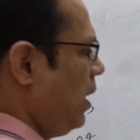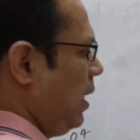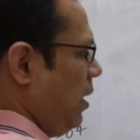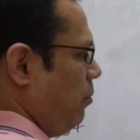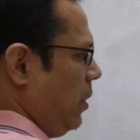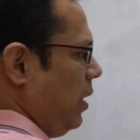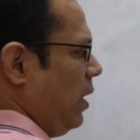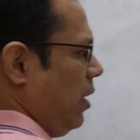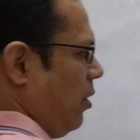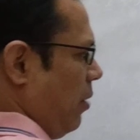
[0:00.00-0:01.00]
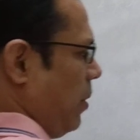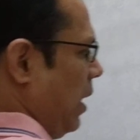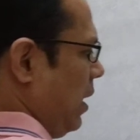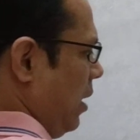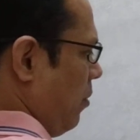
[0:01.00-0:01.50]
by
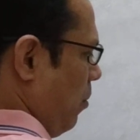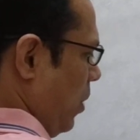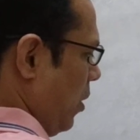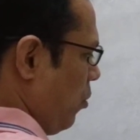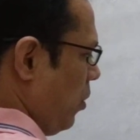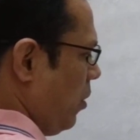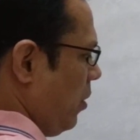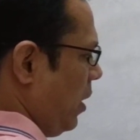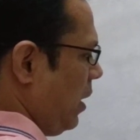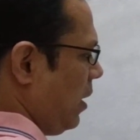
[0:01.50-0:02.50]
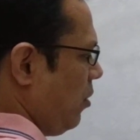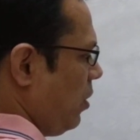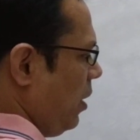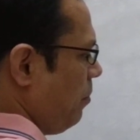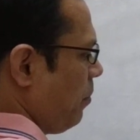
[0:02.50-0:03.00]
applying this formula. So here just you
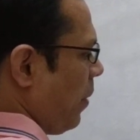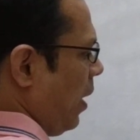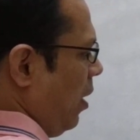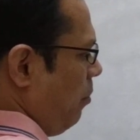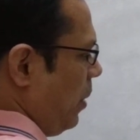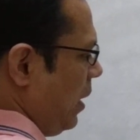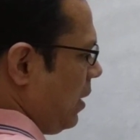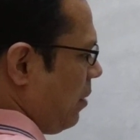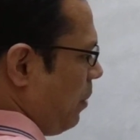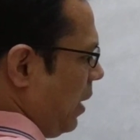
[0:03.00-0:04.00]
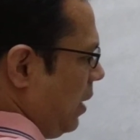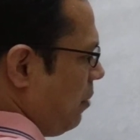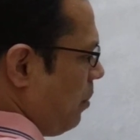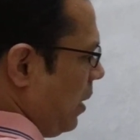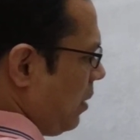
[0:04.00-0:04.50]
see plus minus
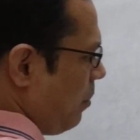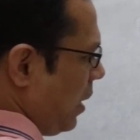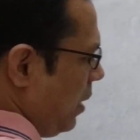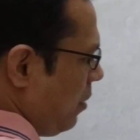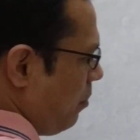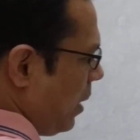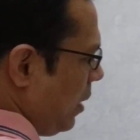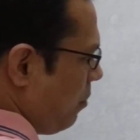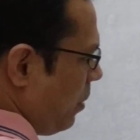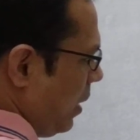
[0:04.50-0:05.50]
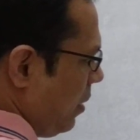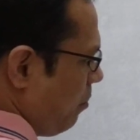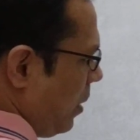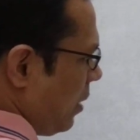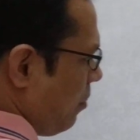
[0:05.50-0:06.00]
plus minus minus plus
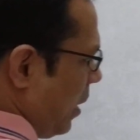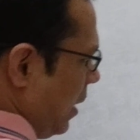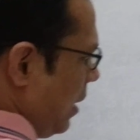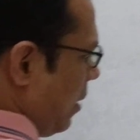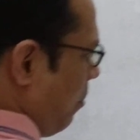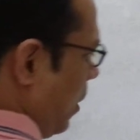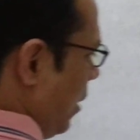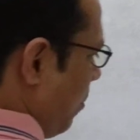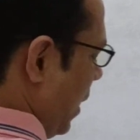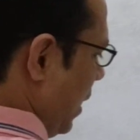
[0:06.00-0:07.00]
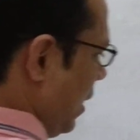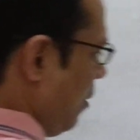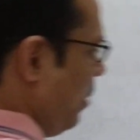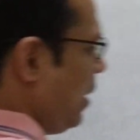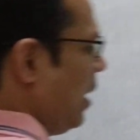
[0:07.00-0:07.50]
plus minus plus minus. It
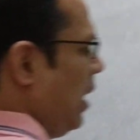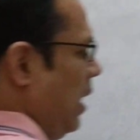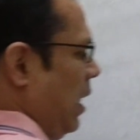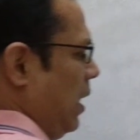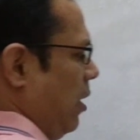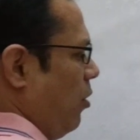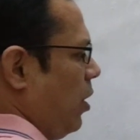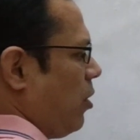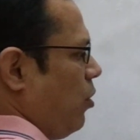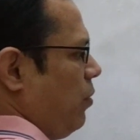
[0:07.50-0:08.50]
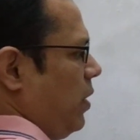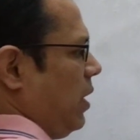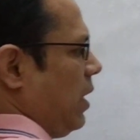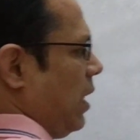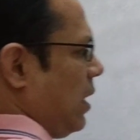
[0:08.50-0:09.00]
means all the
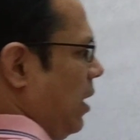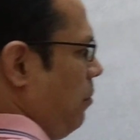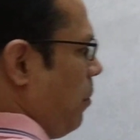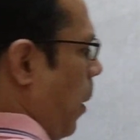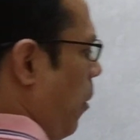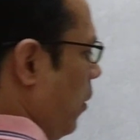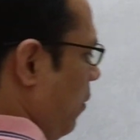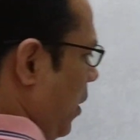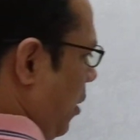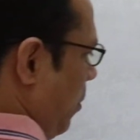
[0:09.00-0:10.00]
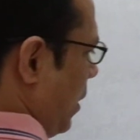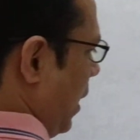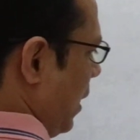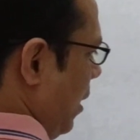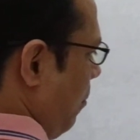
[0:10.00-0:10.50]
coefficients are same, all the variables
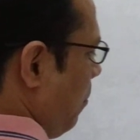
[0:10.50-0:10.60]
are same,